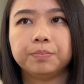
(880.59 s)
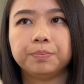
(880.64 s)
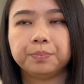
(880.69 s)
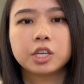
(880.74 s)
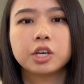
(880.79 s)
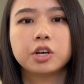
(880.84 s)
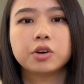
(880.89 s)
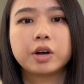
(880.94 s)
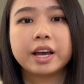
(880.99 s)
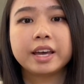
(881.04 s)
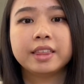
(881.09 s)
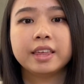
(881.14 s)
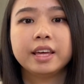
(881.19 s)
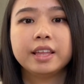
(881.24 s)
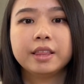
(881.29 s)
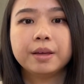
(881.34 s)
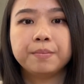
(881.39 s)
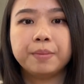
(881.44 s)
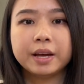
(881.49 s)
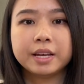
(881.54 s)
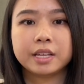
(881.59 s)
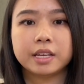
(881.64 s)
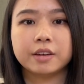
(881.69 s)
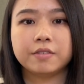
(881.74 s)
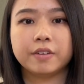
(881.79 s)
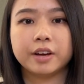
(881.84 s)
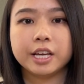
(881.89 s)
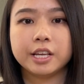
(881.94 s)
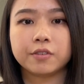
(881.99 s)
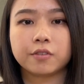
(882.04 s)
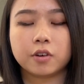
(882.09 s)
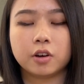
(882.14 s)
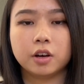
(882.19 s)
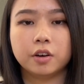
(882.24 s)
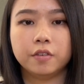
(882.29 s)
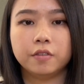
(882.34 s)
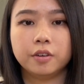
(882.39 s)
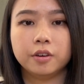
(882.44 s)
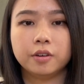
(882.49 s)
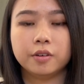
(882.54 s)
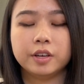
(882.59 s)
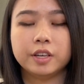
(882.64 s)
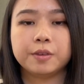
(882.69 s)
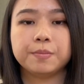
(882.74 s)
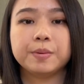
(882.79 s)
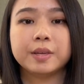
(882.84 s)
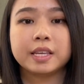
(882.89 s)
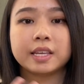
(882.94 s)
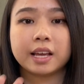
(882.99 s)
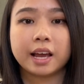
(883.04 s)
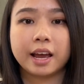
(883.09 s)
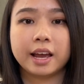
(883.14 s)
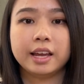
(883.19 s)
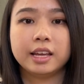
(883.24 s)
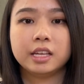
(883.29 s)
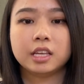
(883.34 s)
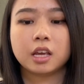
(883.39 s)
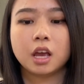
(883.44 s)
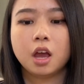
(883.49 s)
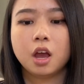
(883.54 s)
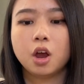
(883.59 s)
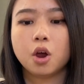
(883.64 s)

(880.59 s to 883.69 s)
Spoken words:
So I think the best advice for all of you is, besides